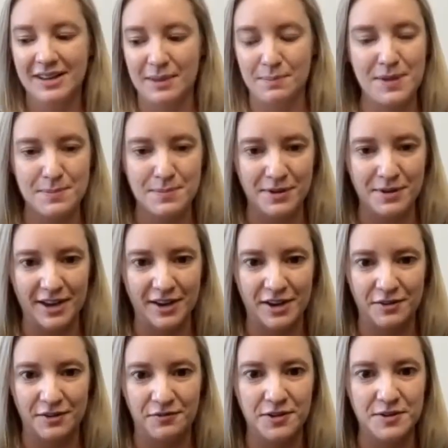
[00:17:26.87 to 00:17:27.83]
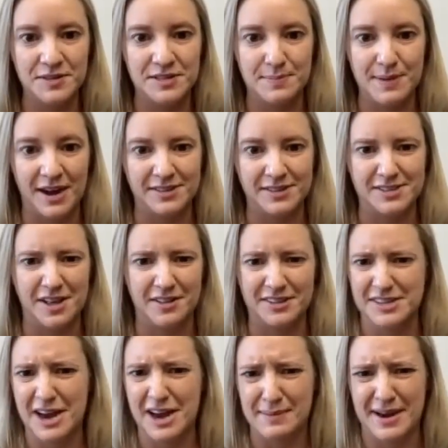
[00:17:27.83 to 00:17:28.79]
and people get confused about this all
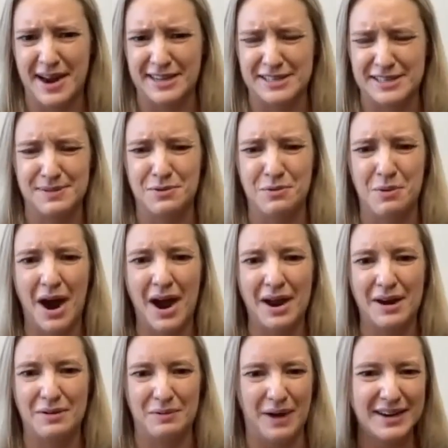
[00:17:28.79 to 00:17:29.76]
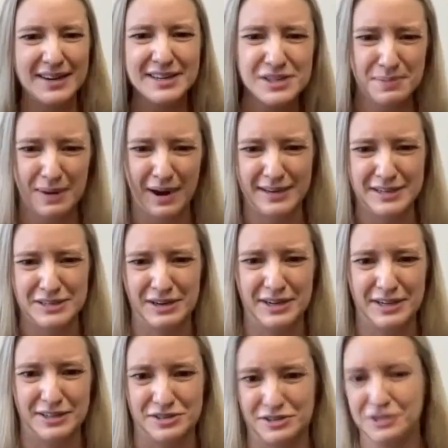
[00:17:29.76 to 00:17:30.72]
the time and ask me, why did you potty
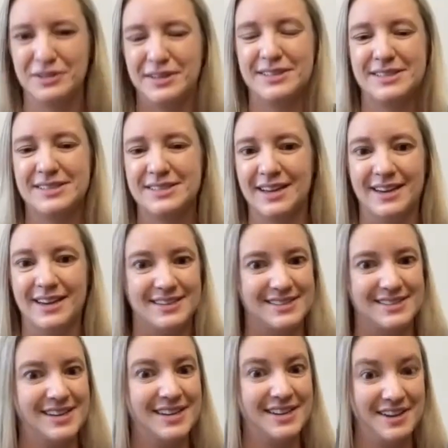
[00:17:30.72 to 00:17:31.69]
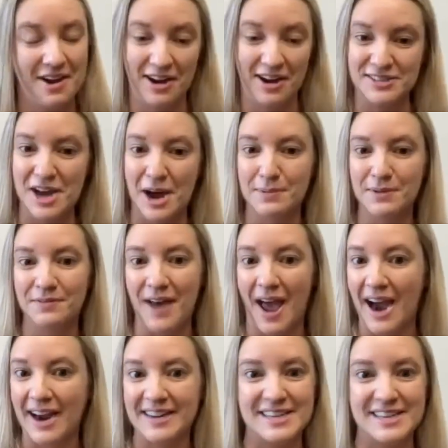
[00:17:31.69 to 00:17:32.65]
train your students? And on top of
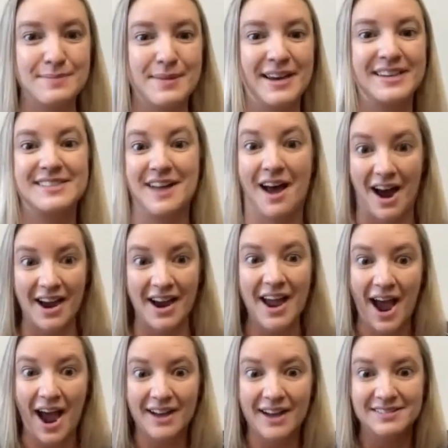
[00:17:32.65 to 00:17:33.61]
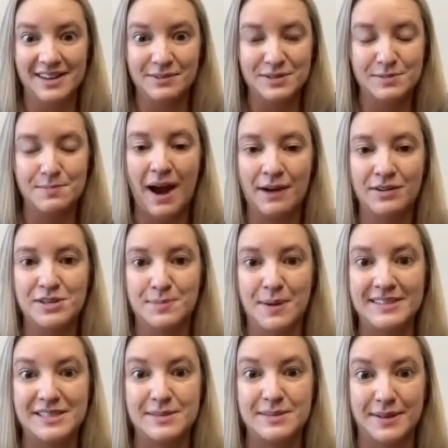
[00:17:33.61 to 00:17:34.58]
academics, it was my
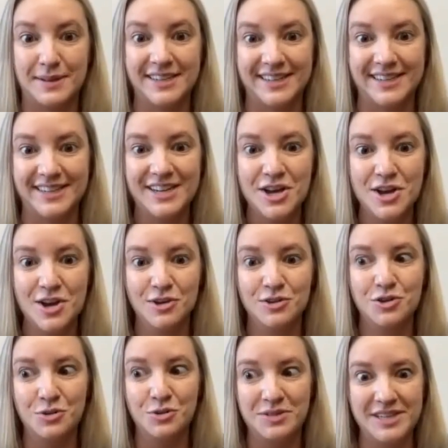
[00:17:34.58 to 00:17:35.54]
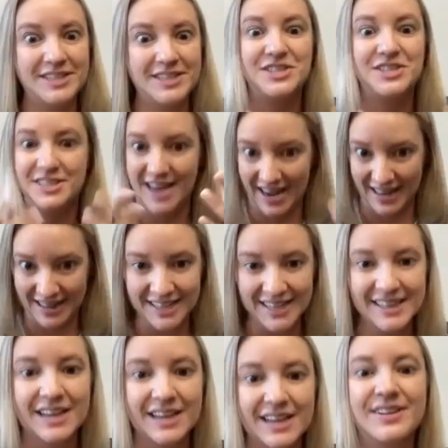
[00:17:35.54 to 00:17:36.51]
responsibility to teach
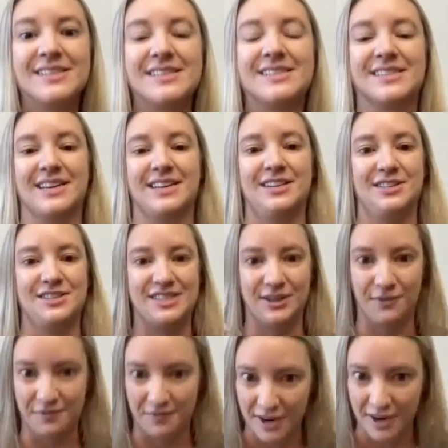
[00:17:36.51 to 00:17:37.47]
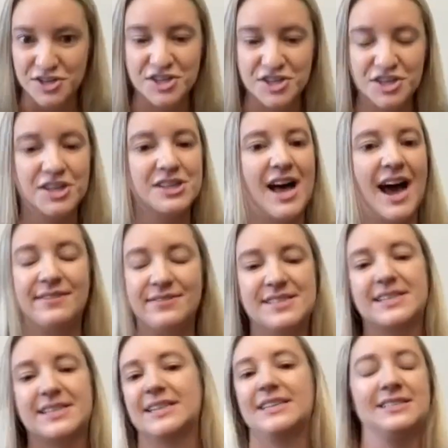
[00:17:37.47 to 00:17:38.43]
daily living skills and functional life
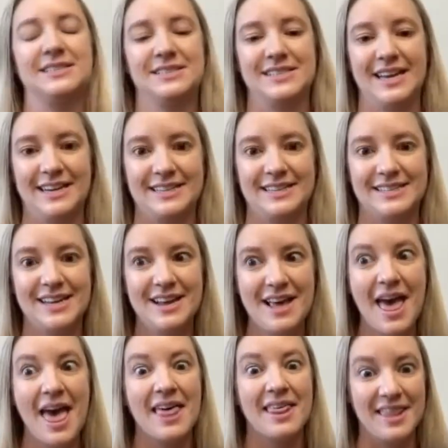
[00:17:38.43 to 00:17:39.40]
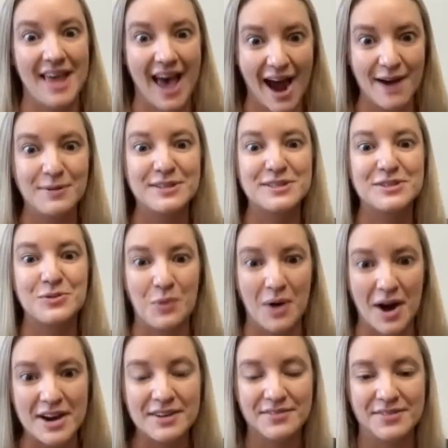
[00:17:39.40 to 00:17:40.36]
skills. And that was
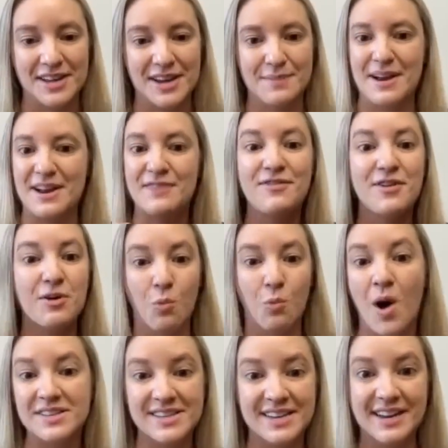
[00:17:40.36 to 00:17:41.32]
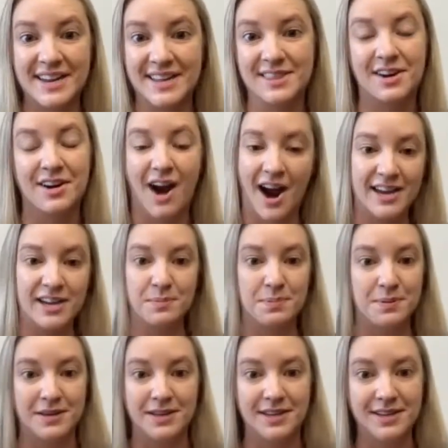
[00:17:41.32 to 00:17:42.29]
one of them. And if it wasn't in their
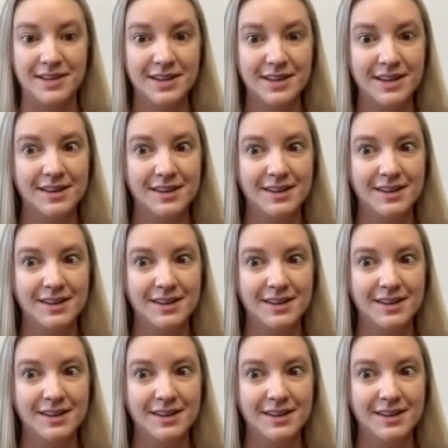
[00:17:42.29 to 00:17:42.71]
IEP,